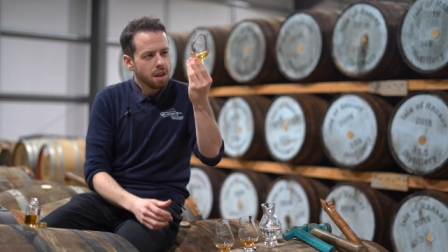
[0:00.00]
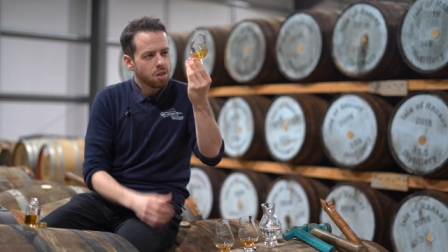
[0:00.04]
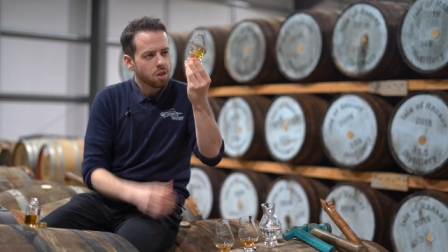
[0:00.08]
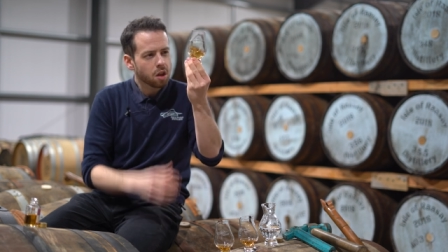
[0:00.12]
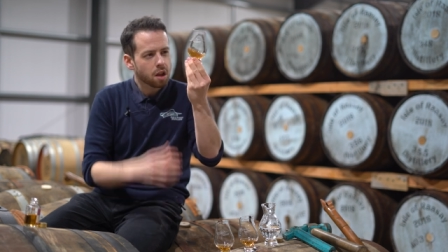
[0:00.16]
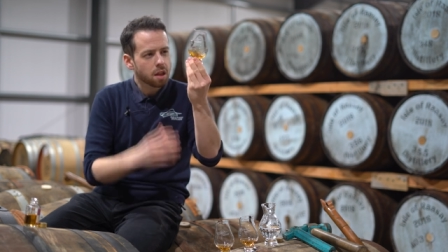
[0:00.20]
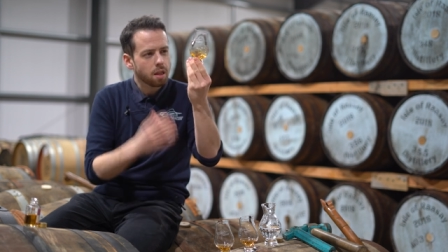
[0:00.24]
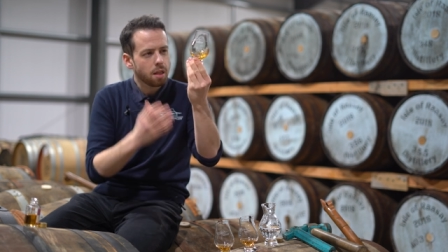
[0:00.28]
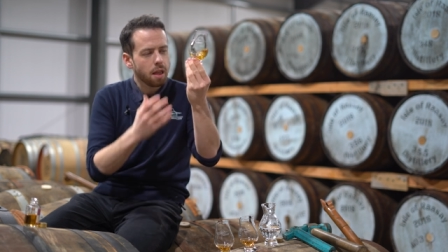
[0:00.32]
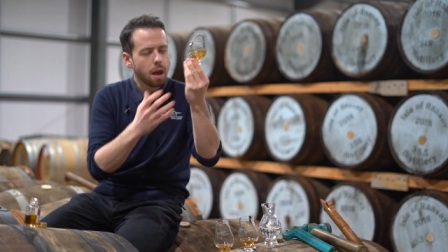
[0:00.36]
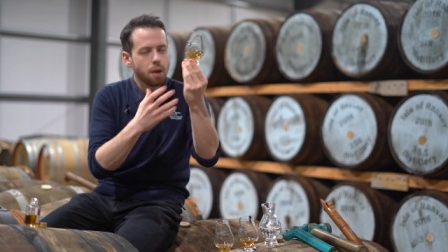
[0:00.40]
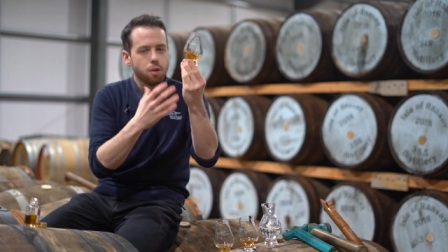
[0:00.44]
the
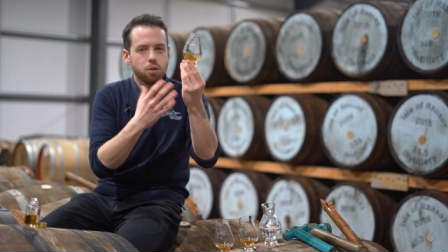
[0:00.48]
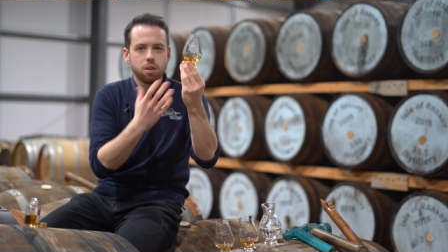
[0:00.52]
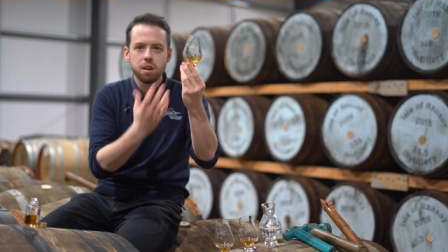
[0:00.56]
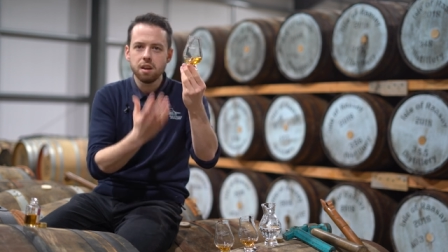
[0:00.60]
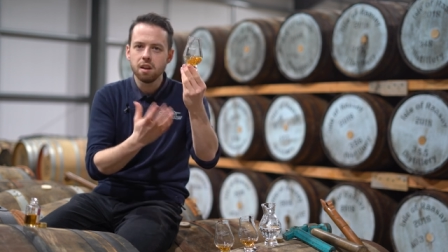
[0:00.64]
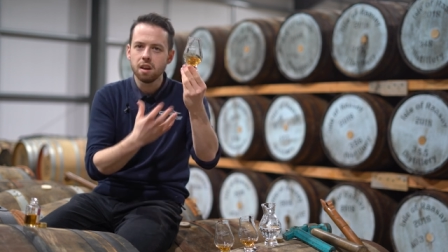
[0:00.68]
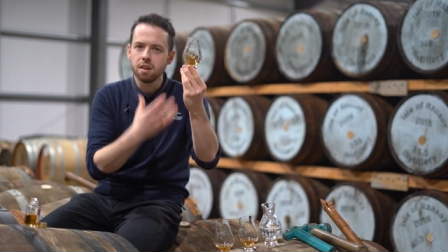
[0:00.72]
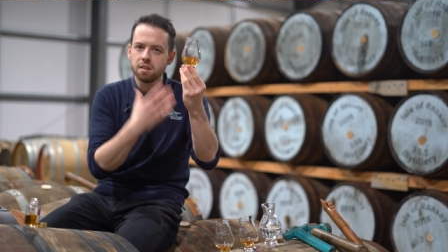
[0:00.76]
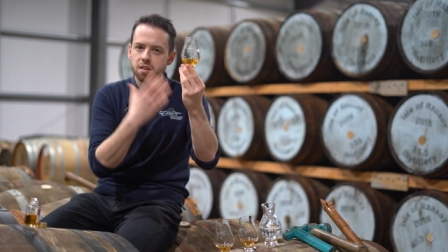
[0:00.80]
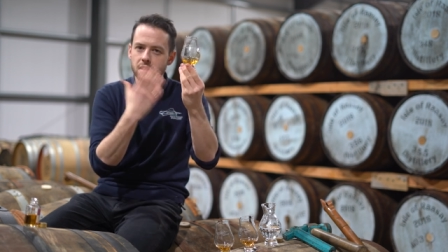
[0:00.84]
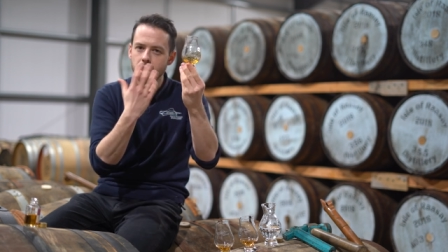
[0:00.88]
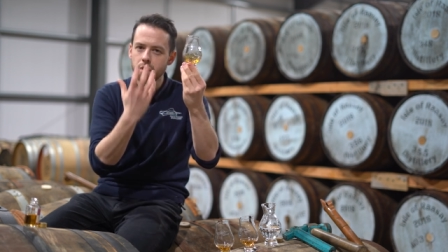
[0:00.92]

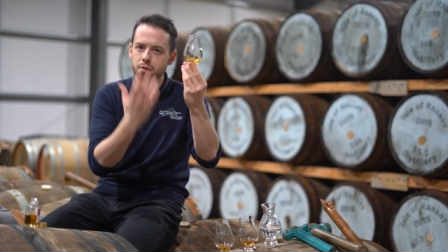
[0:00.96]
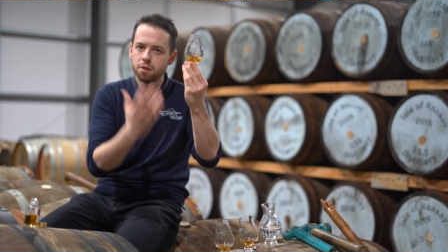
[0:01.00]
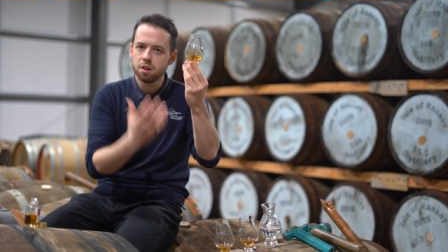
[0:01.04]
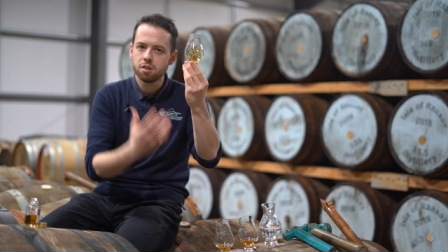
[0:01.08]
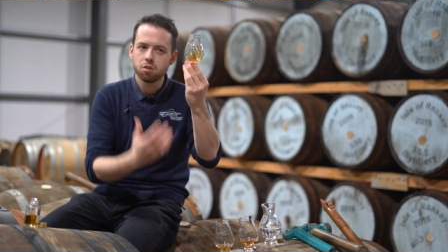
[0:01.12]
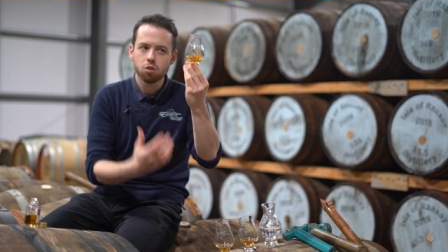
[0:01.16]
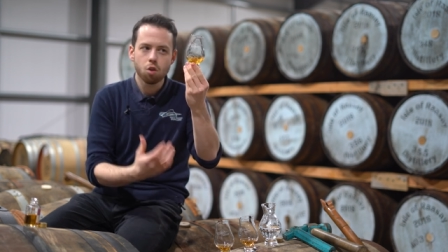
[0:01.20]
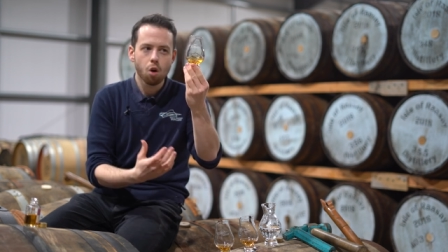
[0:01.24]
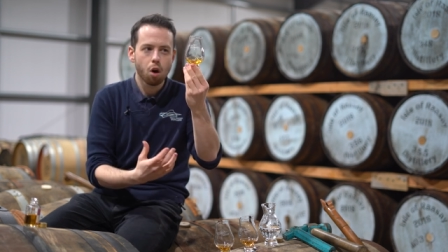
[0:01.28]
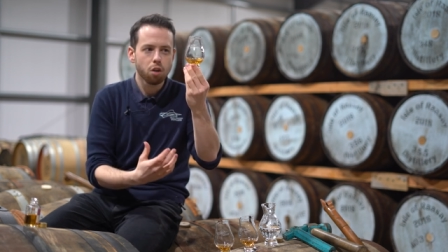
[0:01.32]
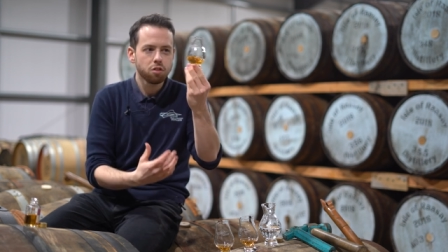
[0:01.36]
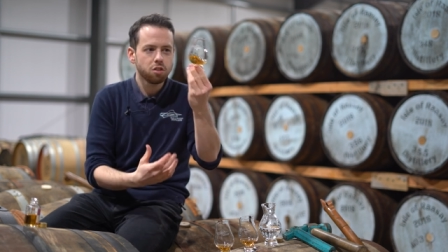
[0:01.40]
cloudiness and the
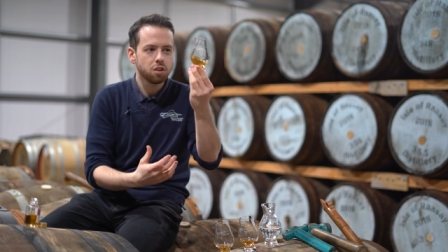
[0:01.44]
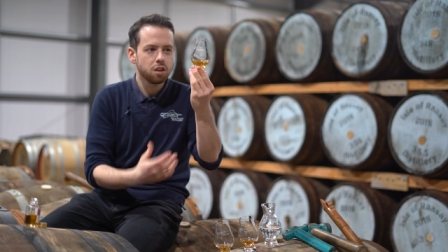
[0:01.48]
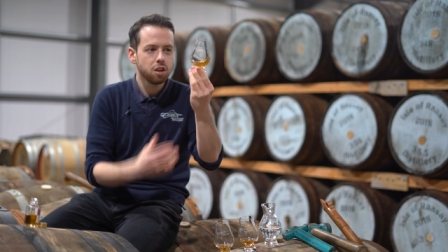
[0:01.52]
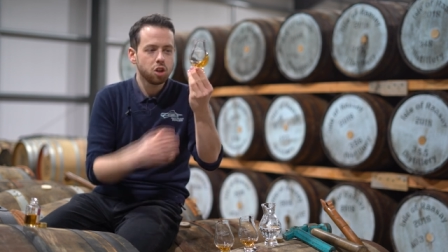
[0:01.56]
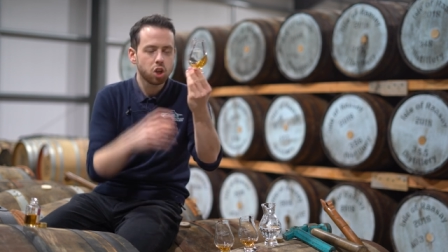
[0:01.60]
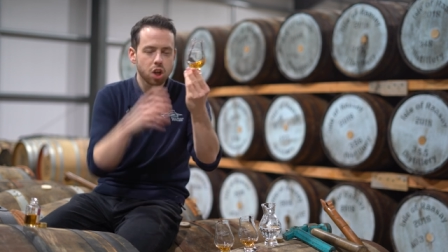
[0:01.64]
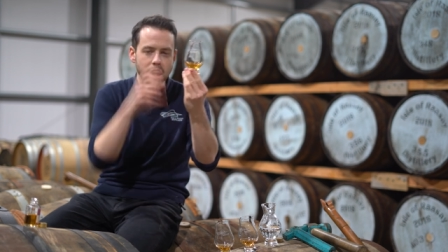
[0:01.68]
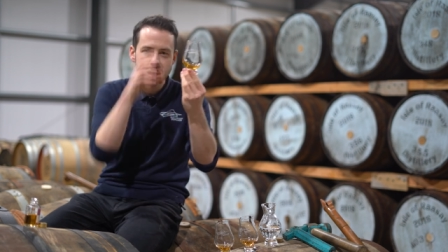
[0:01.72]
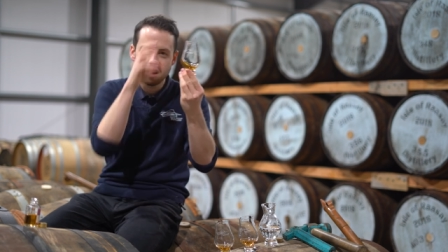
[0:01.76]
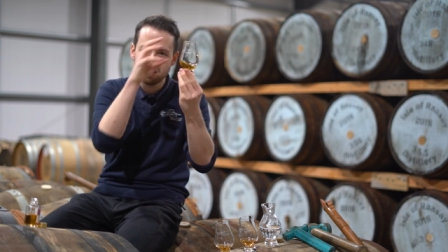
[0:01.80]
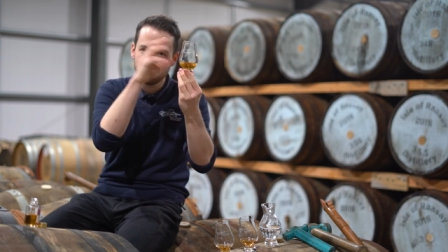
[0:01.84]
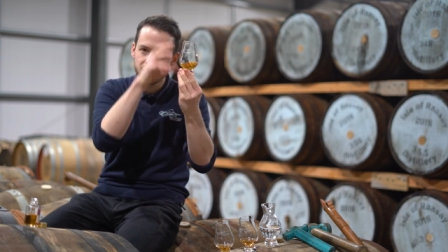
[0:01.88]
viscosity
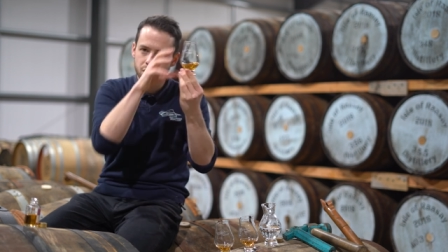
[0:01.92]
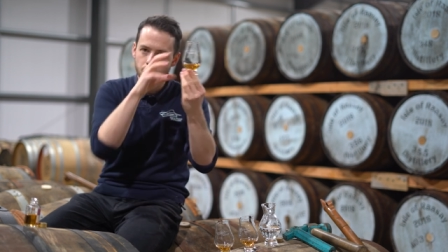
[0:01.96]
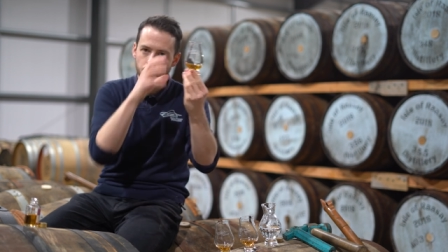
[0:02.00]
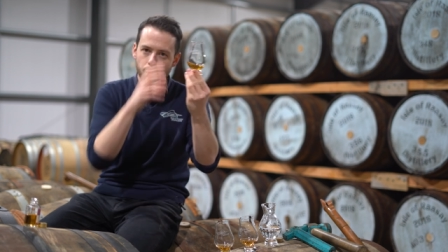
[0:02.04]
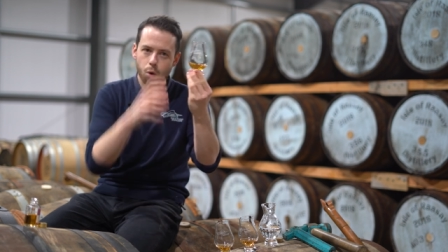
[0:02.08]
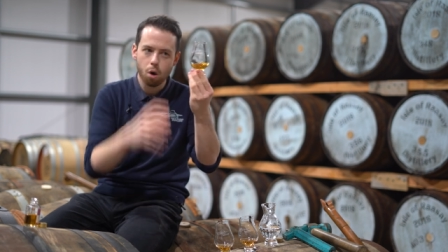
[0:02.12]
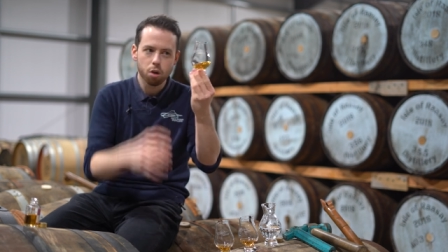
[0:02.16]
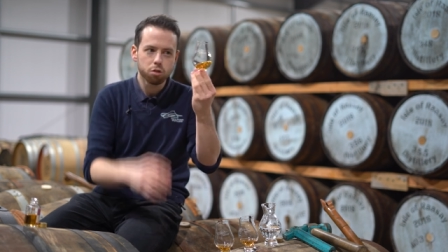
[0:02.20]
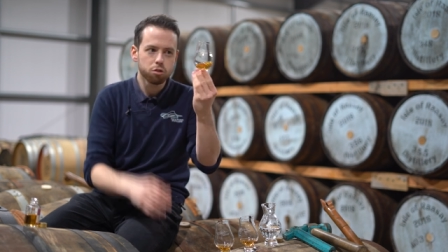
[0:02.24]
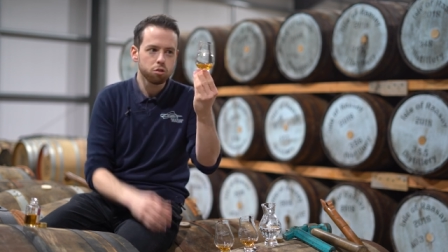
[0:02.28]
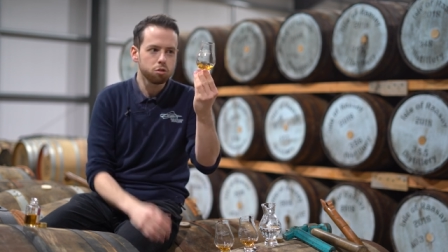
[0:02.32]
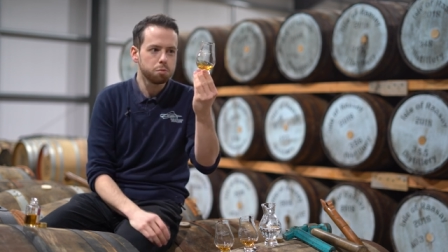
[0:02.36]
change as the
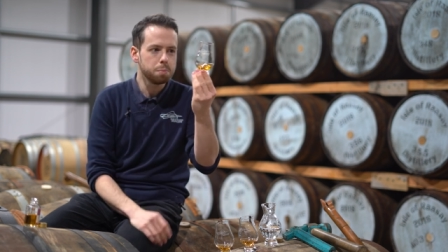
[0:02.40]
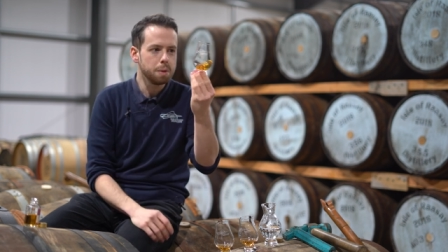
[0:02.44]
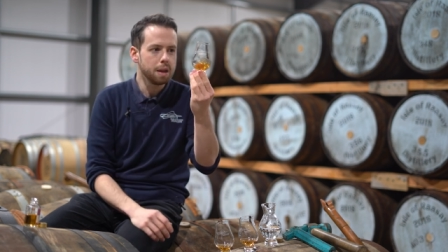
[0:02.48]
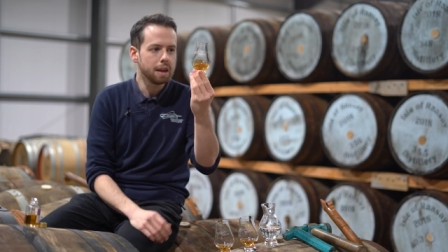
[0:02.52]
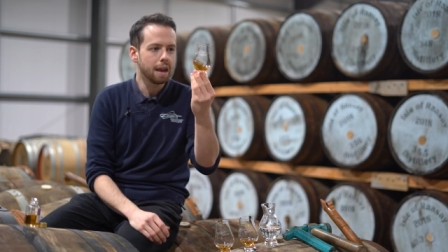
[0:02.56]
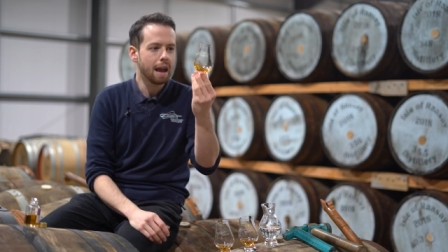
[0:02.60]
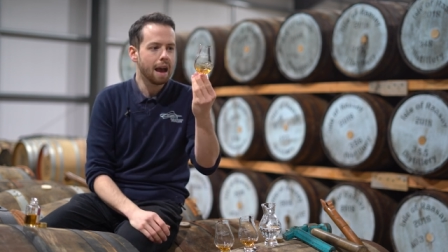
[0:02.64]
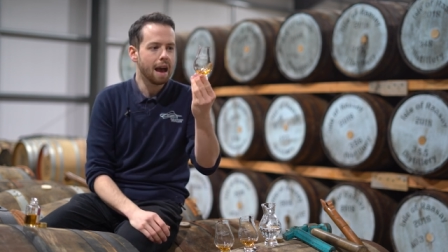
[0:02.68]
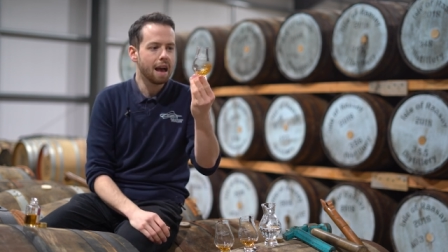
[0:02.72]
water's being